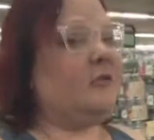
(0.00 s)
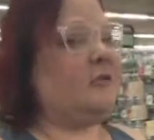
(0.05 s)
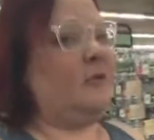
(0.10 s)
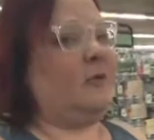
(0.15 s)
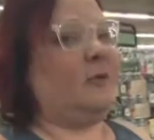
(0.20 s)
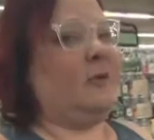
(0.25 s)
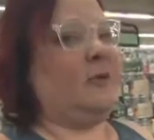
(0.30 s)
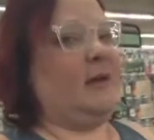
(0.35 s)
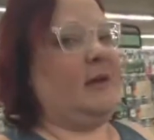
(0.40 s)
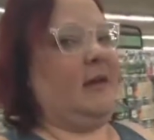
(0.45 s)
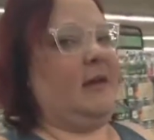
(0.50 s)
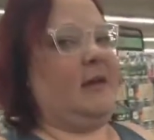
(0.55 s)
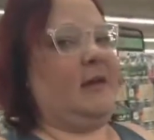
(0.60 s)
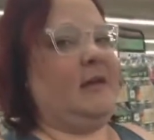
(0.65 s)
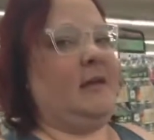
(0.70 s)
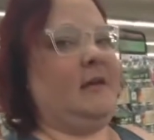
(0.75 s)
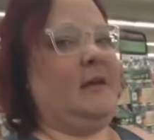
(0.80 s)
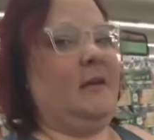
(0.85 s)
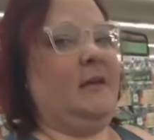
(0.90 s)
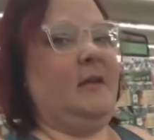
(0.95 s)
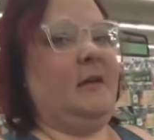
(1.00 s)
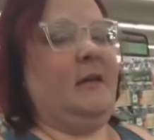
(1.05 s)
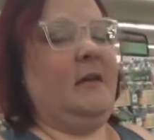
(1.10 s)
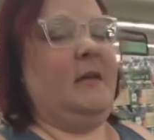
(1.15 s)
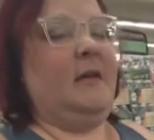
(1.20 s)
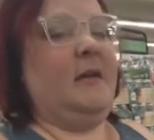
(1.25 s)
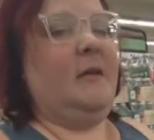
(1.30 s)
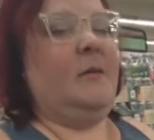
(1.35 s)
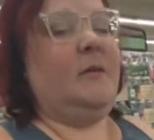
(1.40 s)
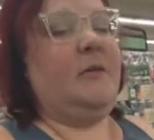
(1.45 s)
toy,
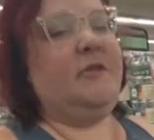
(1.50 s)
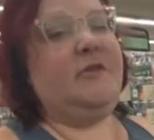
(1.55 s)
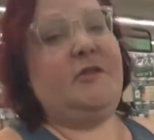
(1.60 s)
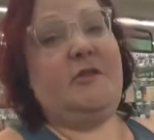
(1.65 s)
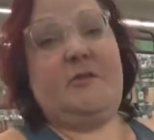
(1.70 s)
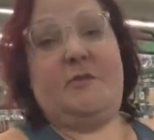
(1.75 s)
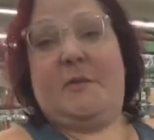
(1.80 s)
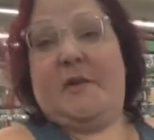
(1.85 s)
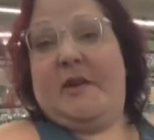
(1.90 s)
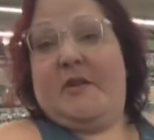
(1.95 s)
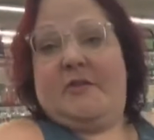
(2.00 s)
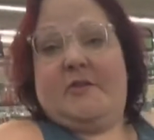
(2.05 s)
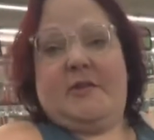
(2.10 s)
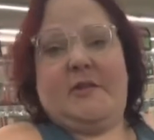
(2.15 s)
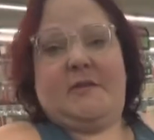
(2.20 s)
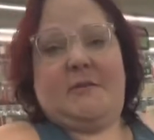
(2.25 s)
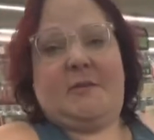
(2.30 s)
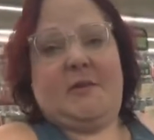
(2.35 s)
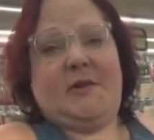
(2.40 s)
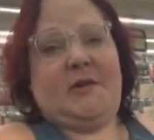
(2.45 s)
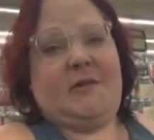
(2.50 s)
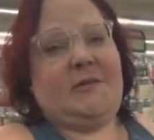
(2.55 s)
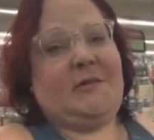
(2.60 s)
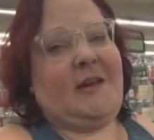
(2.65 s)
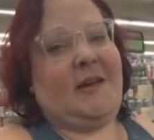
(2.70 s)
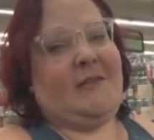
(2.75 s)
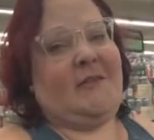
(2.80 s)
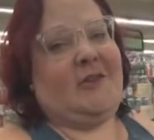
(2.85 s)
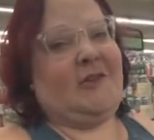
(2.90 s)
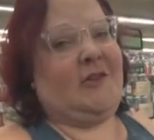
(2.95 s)
which is weird because we don't
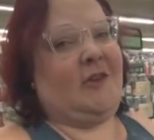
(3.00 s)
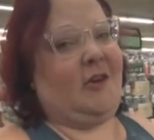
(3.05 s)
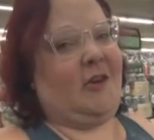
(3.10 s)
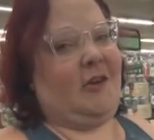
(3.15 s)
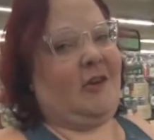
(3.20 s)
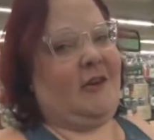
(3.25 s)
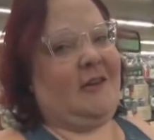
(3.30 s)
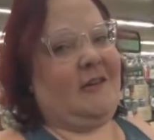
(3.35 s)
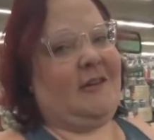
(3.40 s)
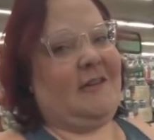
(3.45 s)
have a dog.